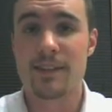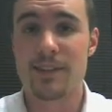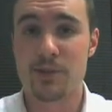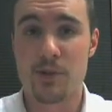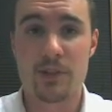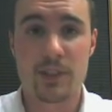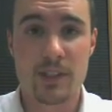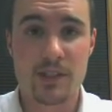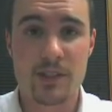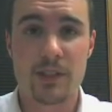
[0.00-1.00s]
they do all the
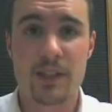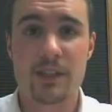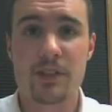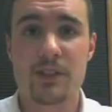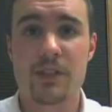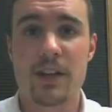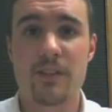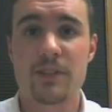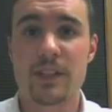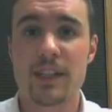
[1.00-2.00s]
installation
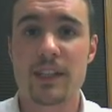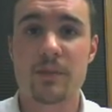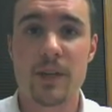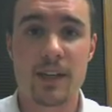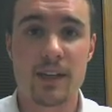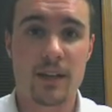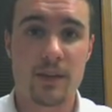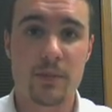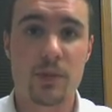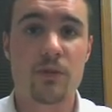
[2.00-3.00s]
stuff, and they can make
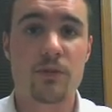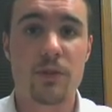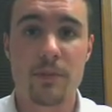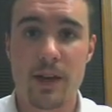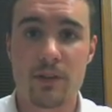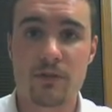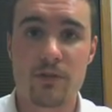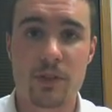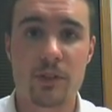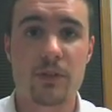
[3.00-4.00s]
a beautiful mount
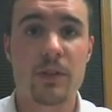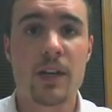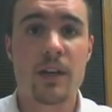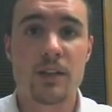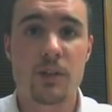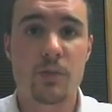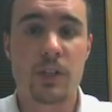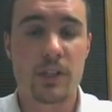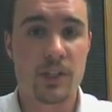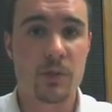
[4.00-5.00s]
for you to put
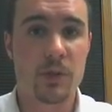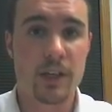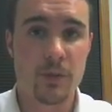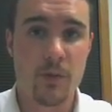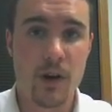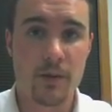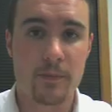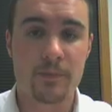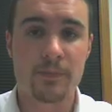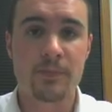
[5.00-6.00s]
a display on a wall.
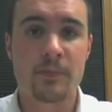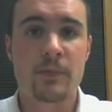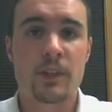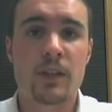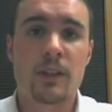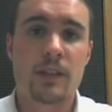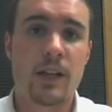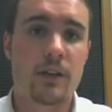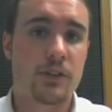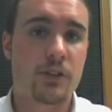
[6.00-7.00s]

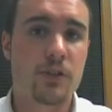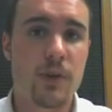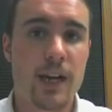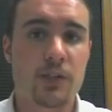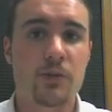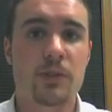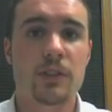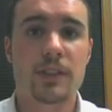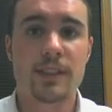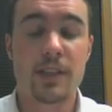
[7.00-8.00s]
Now, there's 2
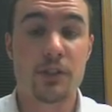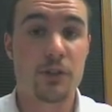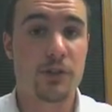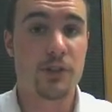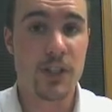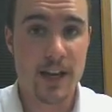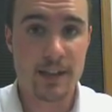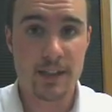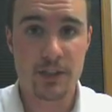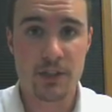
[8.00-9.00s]
actual digital
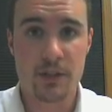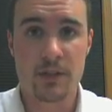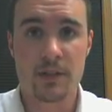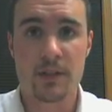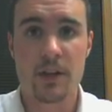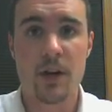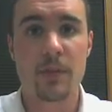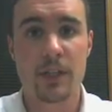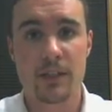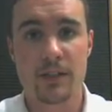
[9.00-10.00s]
signage
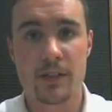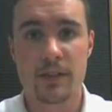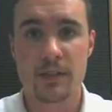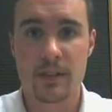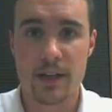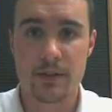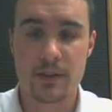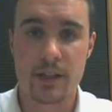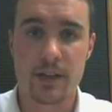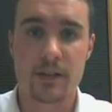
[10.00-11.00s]
companies out
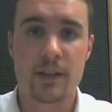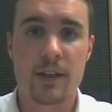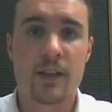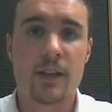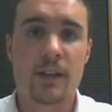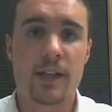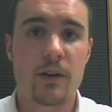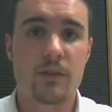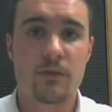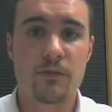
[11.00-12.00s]
there.
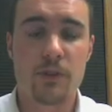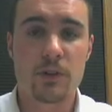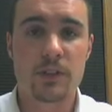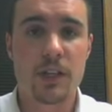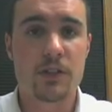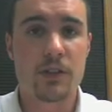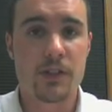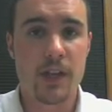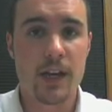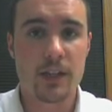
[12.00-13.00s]
Now, full digital
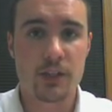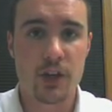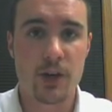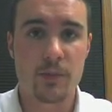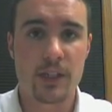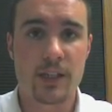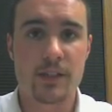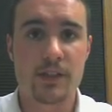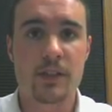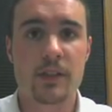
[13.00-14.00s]
signage
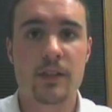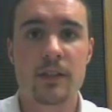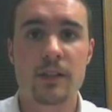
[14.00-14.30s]
companies